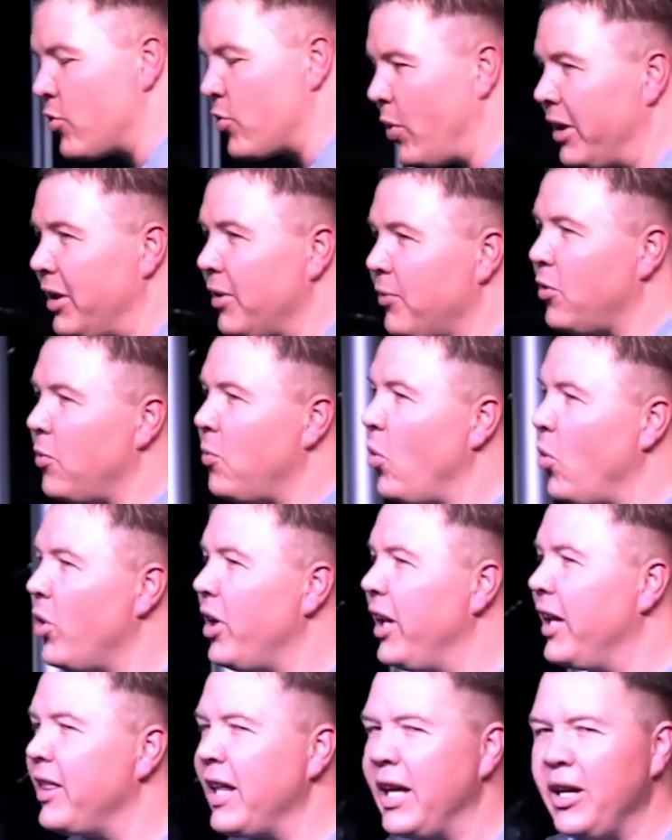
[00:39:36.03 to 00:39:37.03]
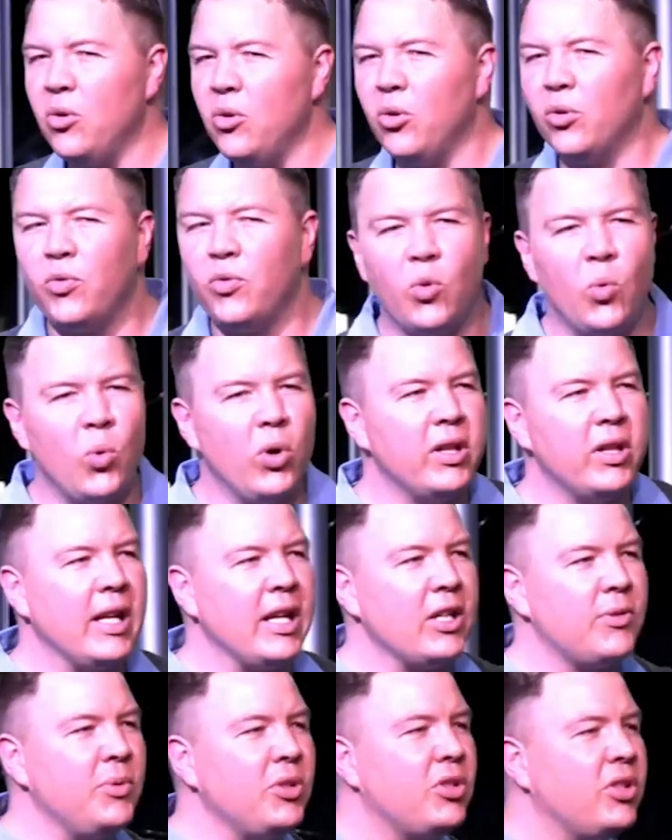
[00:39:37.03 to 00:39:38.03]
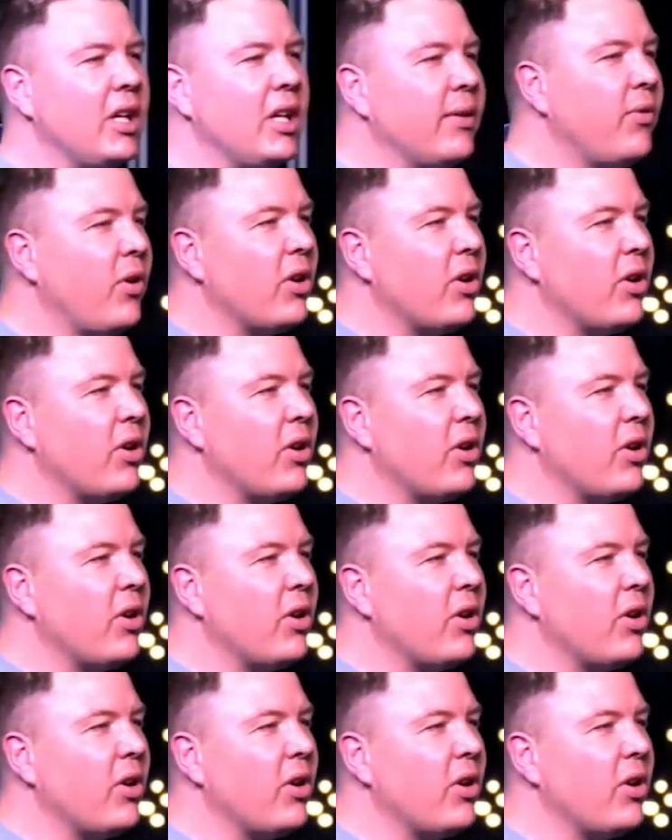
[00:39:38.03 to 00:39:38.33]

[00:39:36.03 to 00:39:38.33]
you for this wonderful morning. Thank you, Lord, for the word that has been